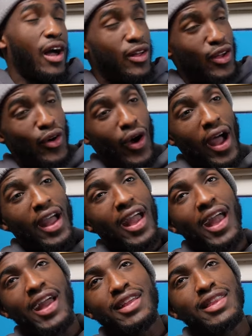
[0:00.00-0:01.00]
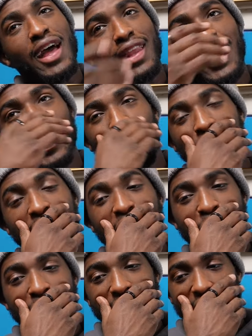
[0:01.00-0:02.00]
I, yo, I hate that. Like it would
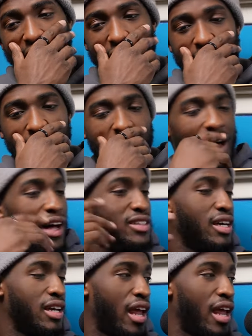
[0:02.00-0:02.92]
literally be like I'll take a